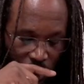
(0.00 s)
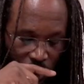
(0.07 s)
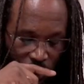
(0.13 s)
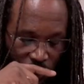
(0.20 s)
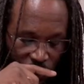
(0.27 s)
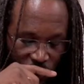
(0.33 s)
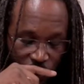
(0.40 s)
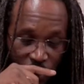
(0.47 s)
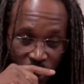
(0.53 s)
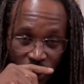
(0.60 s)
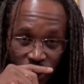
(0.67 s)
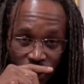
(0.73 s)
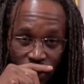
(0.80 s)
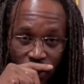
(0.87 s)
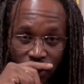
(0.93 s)

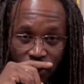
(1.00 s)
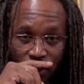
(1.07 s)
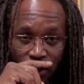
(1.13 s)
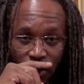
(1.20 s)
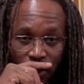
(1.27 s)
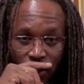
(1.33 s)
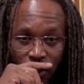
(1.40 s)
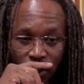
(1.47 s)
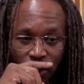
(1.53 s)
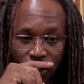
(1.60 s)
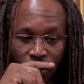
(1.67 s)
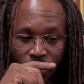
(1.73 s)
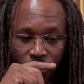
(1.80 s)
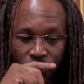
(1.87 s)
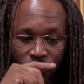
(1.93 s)
spending
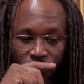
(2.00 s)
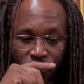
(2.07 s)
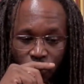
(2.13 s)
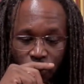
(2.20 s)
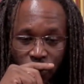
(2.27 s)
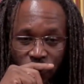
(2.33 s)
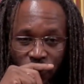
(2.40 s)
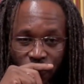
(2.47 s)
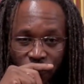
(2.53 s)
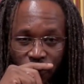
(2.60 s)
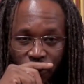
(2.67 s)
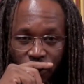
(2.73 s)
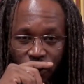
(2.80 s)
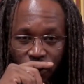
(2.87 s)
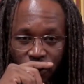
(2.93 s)
too much of
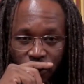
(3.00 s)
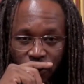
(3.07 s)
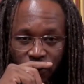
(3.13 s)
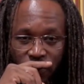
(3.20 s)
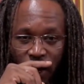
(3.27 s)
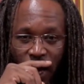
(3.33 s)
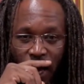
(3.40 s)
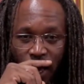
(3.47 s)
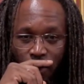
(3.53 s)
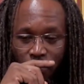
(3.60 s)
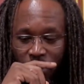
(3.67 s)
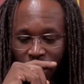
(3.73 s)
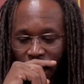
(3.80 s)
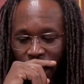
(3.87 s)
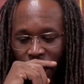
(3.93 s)
your time
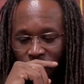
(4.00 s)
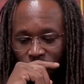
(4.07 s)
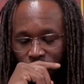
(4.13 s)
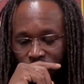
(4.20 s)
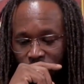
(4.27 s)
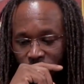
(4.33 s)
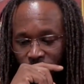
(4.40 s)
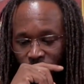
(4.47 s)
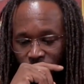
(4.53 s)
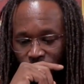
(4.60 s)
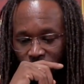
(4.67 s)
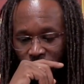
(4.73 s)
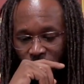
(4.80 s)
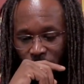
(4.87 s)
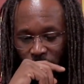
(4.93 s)
in idleness,
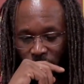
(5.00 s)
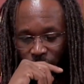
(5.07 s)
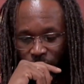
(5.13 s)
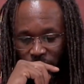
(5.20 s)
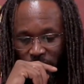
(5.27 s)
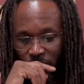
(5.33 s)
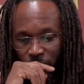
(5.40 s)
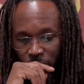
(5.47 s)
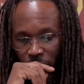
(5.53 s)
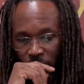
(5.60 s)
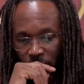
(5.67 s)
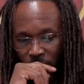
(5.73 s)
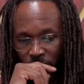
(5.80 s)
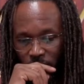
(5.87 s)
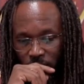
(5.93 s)
right? Go ahead and read that when you
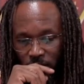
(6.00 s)
got it.